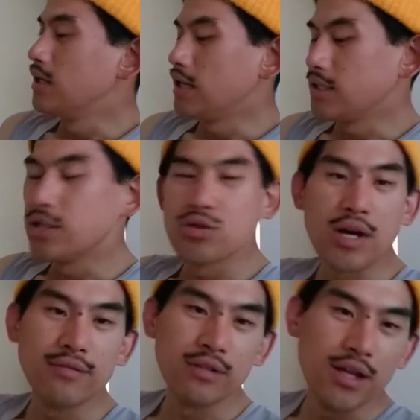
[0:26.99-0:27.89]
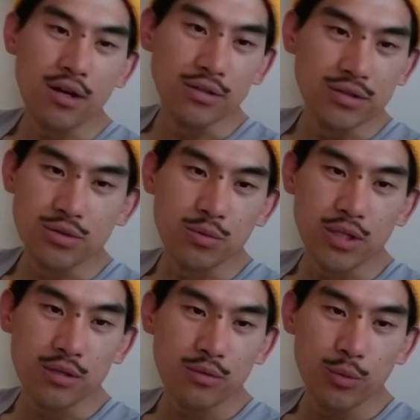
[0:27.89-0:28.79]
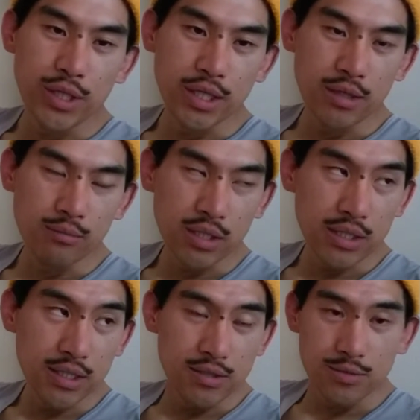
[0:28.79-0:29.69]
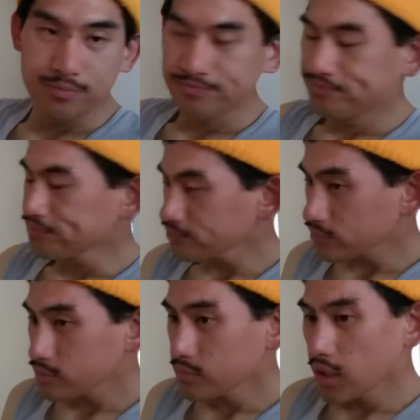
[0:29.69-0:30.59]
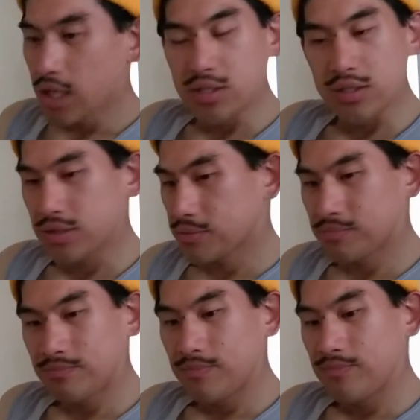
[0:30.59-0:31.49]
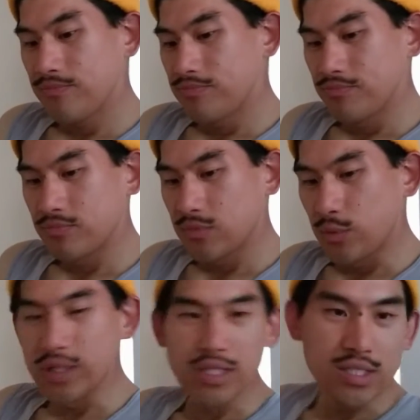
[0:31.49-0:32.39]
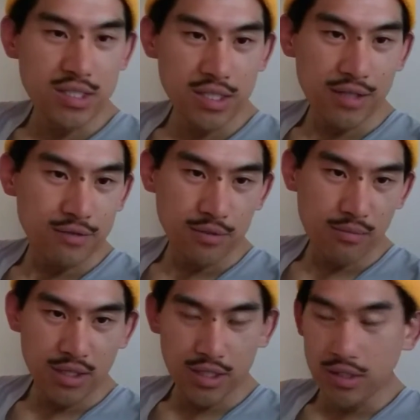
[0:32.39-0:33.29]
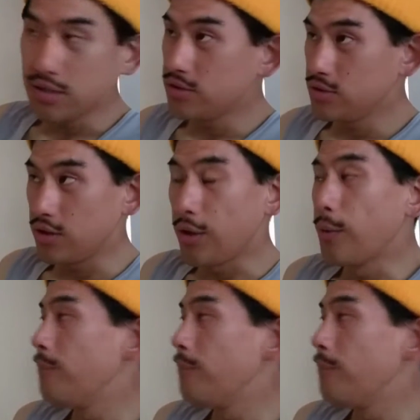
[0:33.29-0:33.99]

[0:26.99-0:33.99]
I didn't travel at all this week weekend because I just wanted to save some money, so.